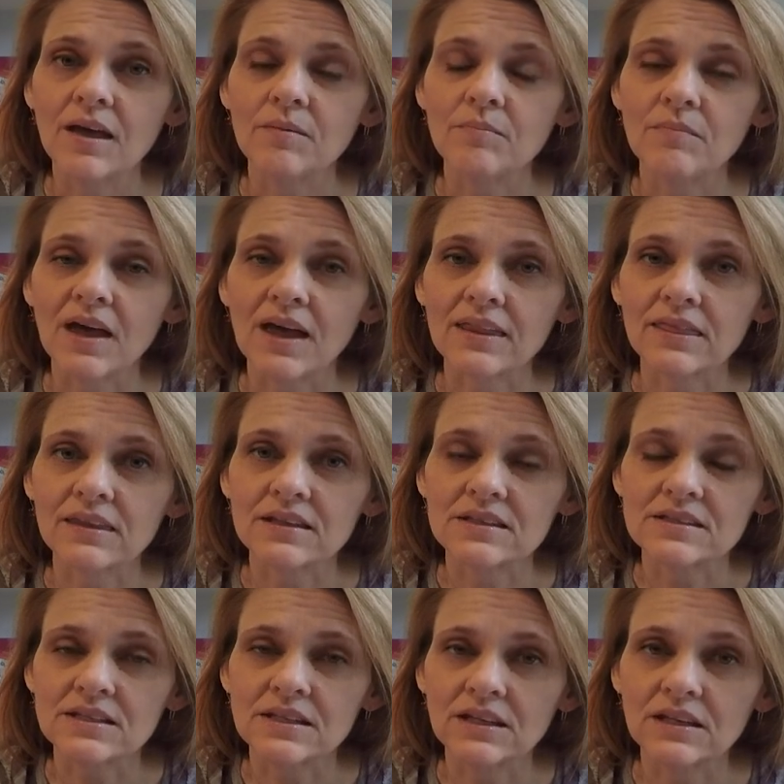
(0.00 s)

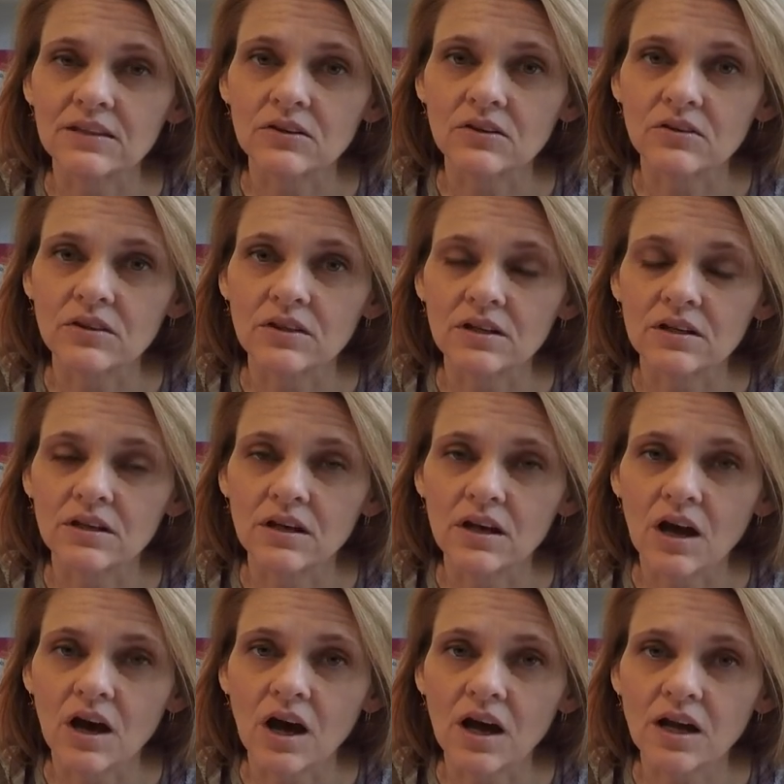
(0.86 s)
methods, either the
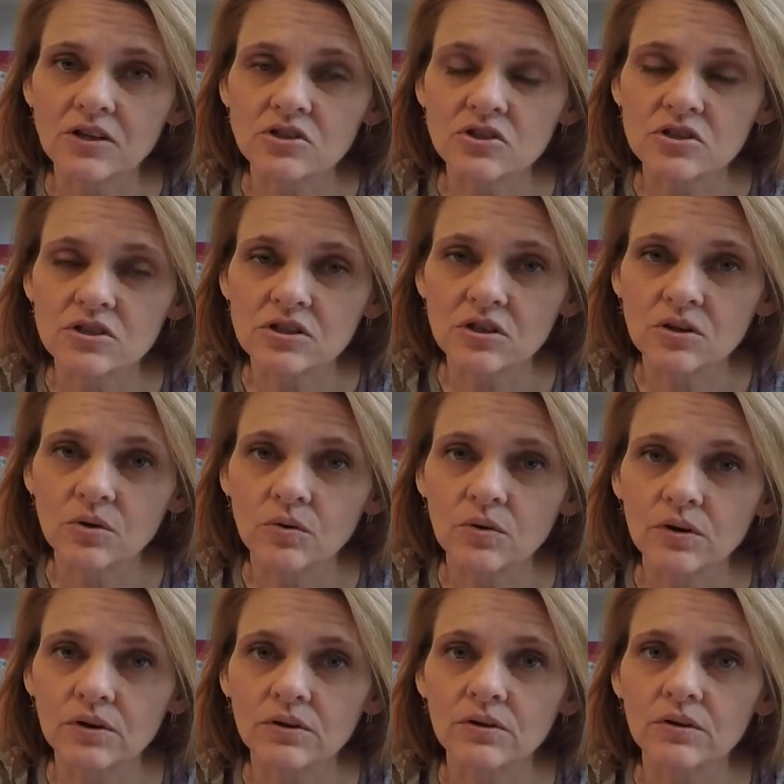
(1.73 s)
notched
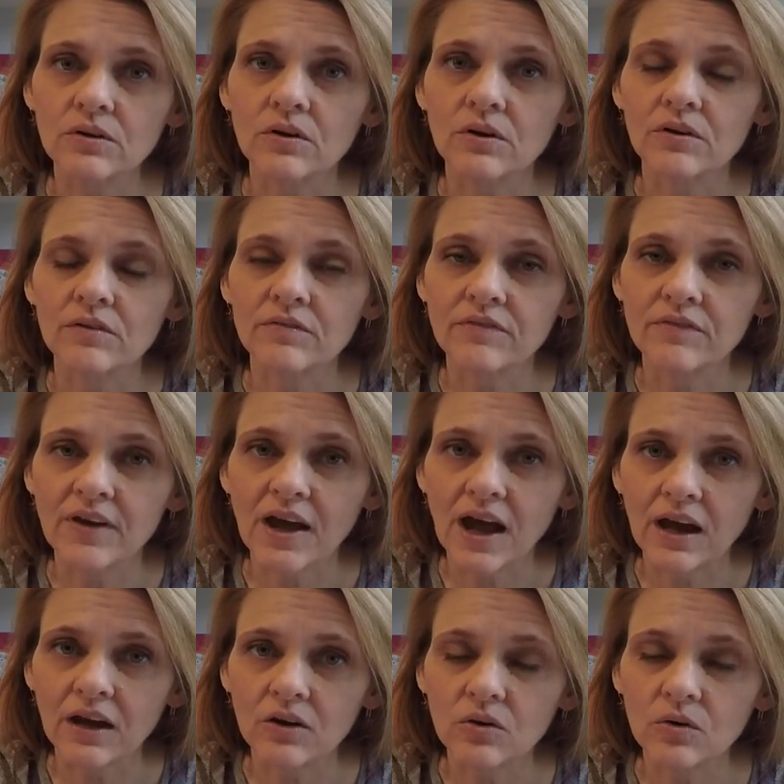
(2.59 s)
corner or
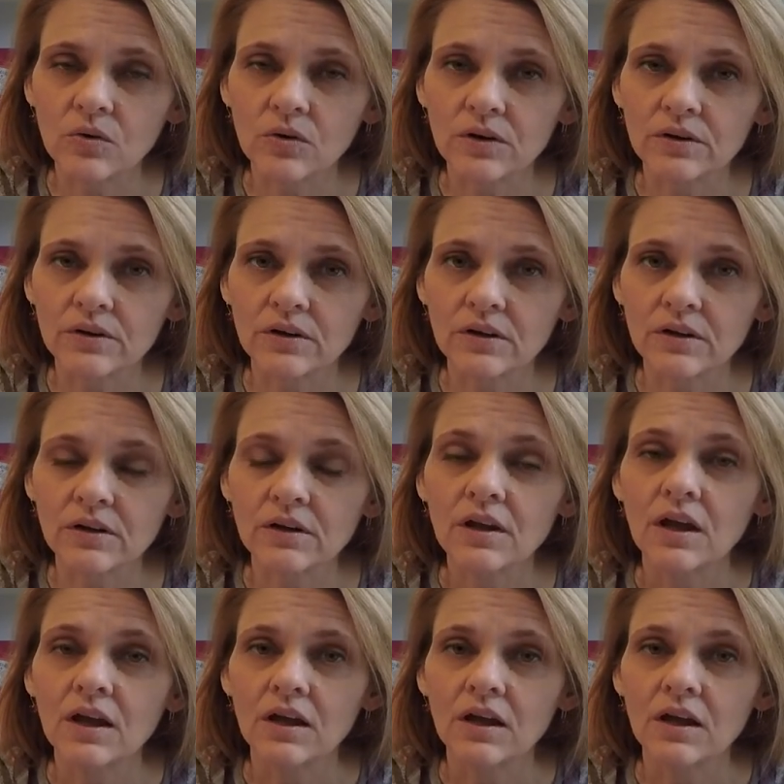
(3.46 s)
fat corner,